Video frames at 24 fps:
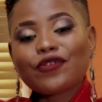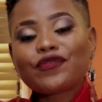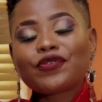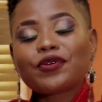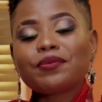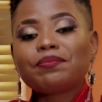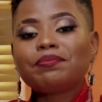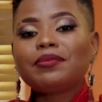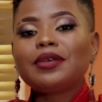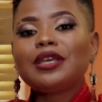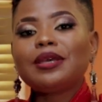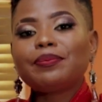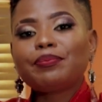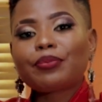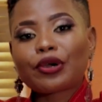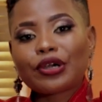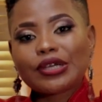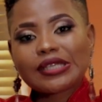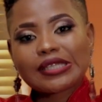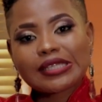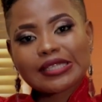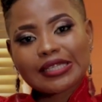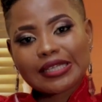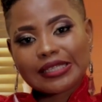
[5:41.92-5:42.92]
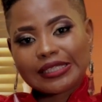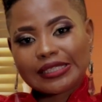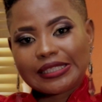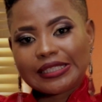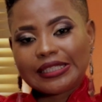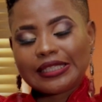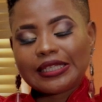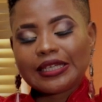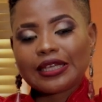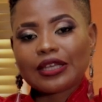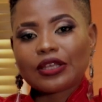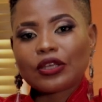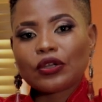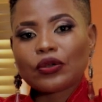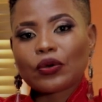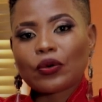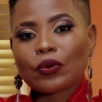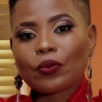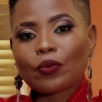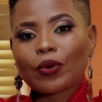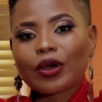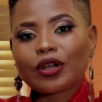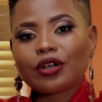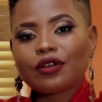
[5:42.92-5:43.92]
For me personally, you
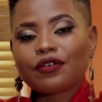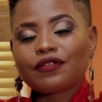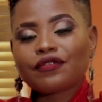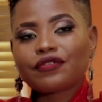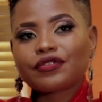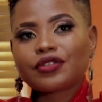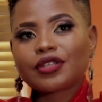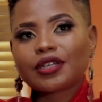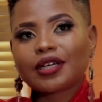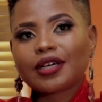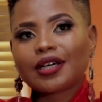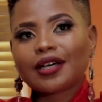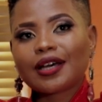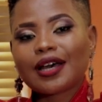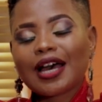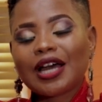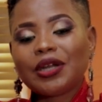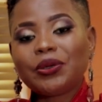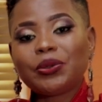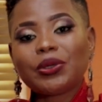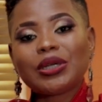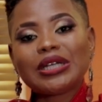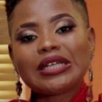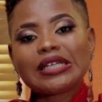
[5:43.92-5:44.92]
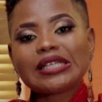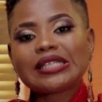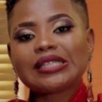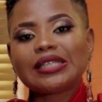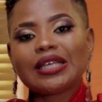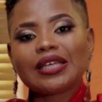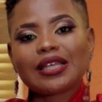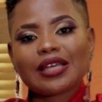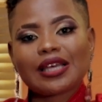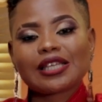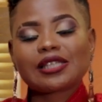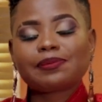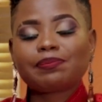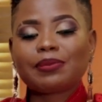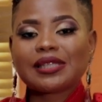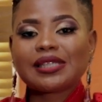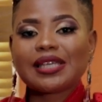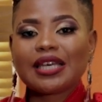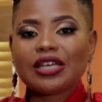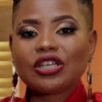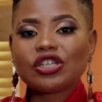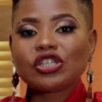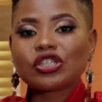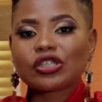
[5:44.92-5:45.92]
know, one of the unrealistic
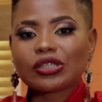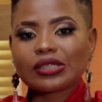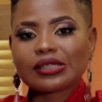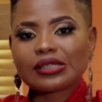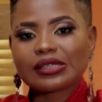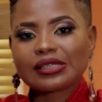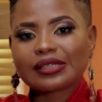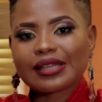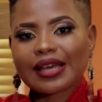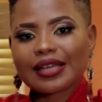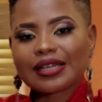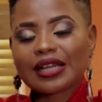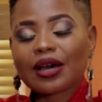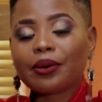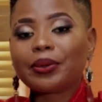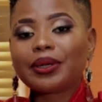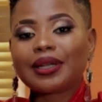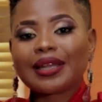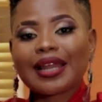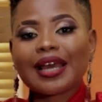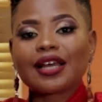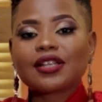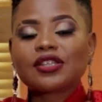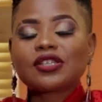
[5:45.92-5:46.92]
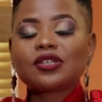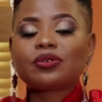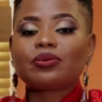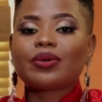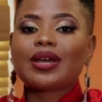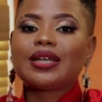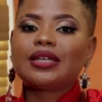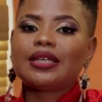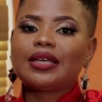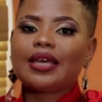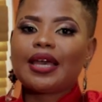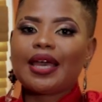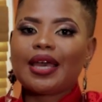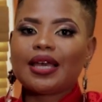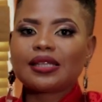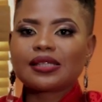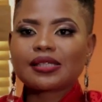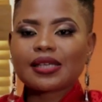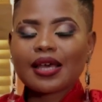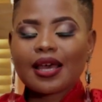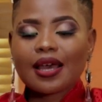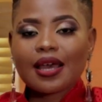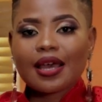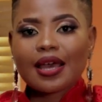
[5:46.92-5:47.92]
expectations that I would like to
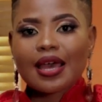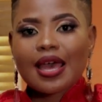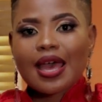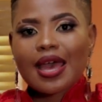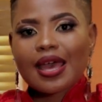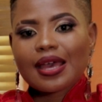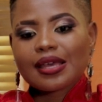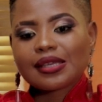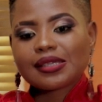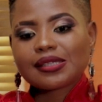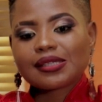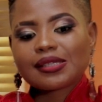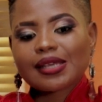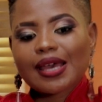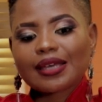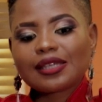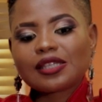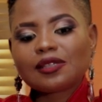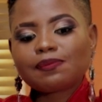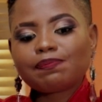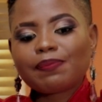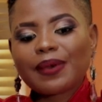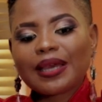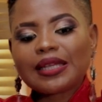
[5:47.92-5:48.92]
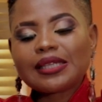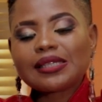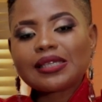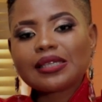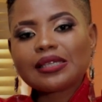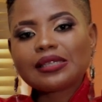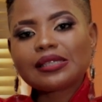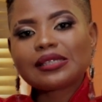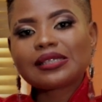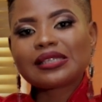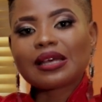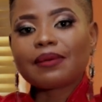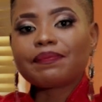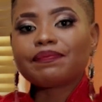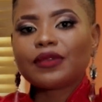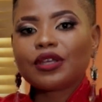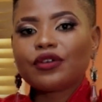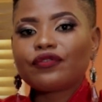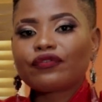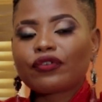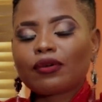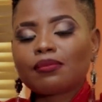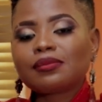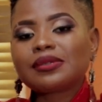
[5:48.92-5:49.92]
eradicate is expecting
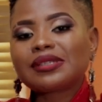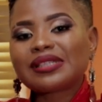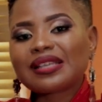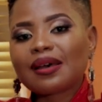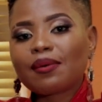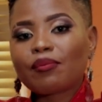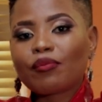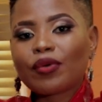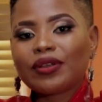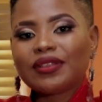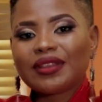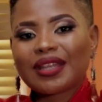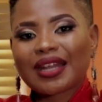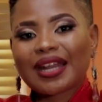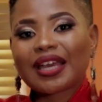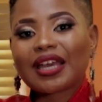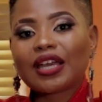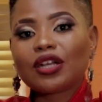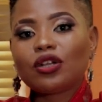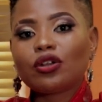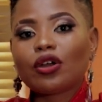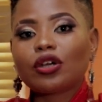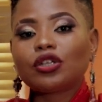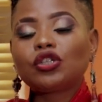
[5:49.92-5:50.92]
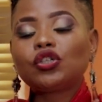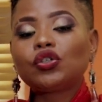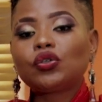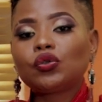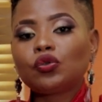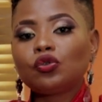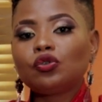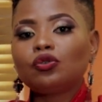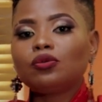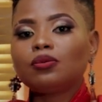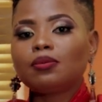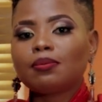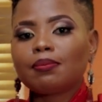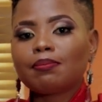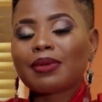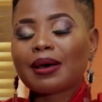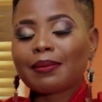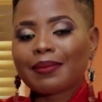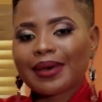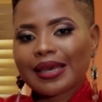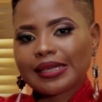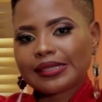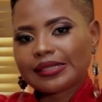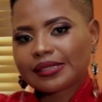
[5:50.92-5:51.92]
something from someone that I cannot do
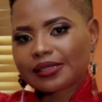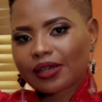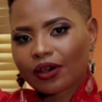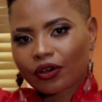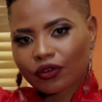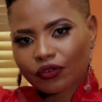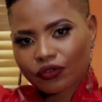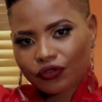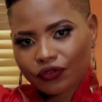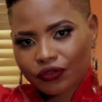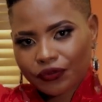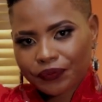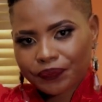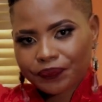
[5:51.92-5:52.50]
by myself.